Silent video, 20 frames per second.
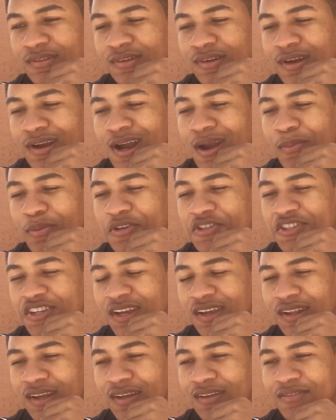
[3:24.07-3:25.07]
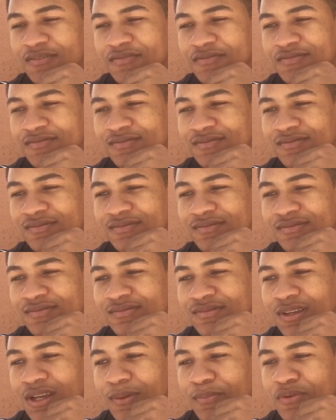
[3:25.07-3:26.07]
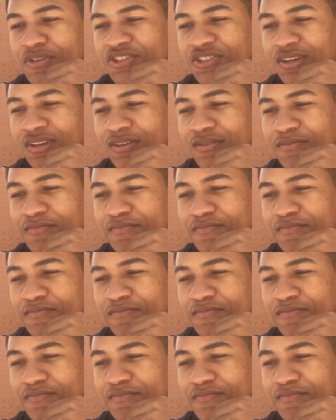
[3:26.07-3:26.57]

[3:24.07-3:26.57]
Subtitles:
I appreciate that. Appreciate it.